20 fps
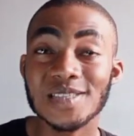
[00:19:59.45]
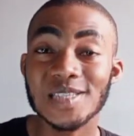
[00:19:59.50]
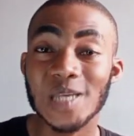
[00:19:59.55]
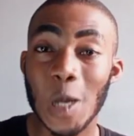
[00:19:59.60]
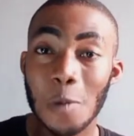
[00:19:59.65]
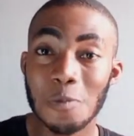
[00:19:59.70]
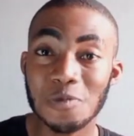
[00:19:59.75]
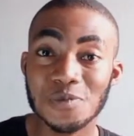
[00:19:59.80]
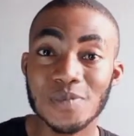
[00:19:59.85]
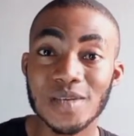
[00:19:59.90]
It
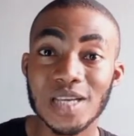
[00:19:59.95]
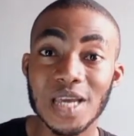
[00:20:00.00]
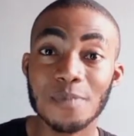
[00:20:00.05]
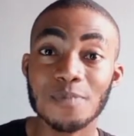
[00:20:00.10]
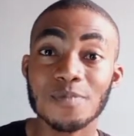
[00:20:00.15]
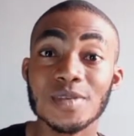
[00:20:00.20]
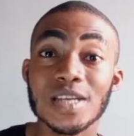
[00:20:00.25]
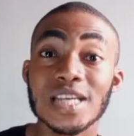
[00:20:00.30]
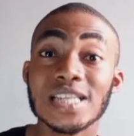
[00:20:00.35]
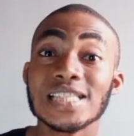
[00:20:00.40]
helps me
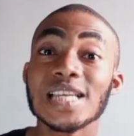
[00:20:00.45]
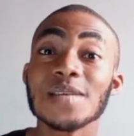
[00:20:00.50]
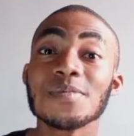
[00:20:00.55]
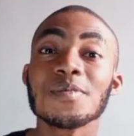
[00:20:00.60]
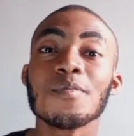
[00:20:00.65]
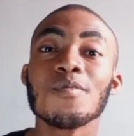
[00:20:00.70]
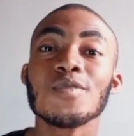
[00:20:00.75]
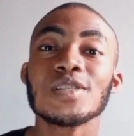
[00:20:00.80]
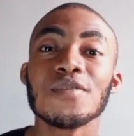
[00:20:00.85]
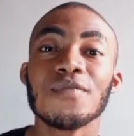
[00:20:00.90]
keep it
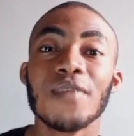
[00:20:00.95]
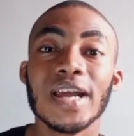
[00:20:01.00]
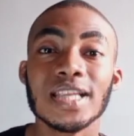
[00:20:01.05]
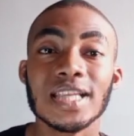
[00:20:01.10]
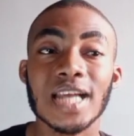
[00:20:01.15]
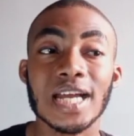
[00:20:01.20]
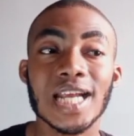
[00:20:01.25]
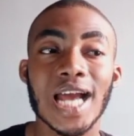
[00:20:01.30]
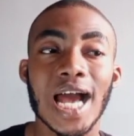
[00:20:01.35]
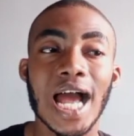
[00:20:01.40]
keeps me
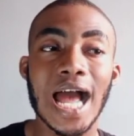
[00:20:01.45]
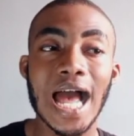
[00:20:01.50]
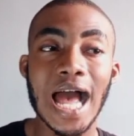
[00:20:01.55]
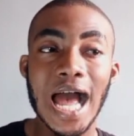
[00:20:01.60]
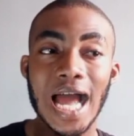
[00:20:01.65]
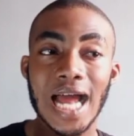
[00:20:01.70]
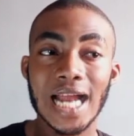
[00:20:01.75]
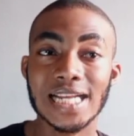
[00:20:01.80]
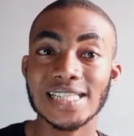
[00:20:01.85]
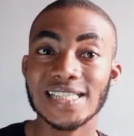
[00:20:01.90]
motivated
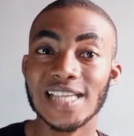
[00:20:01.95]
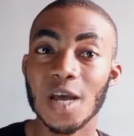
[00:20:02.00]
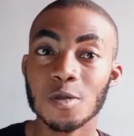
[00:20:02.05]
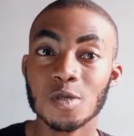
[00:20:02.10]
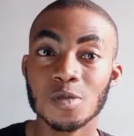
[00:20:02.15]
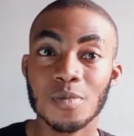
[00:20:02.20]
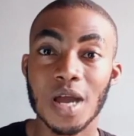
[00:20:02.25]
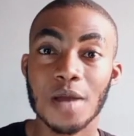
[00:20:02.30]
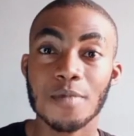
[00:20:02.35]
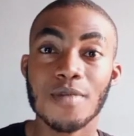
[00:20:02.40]
and it
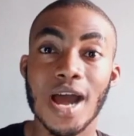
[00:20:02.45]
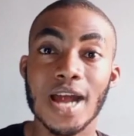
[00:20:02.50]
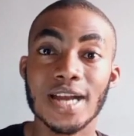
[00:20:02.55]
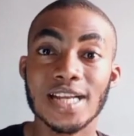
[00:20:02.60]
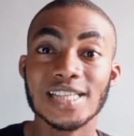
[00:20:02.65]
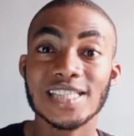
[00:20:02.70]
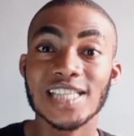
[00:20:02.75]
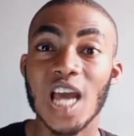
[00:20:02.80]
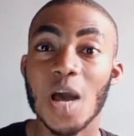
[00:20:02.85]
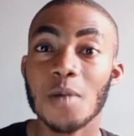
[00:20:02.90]
helps my brand. It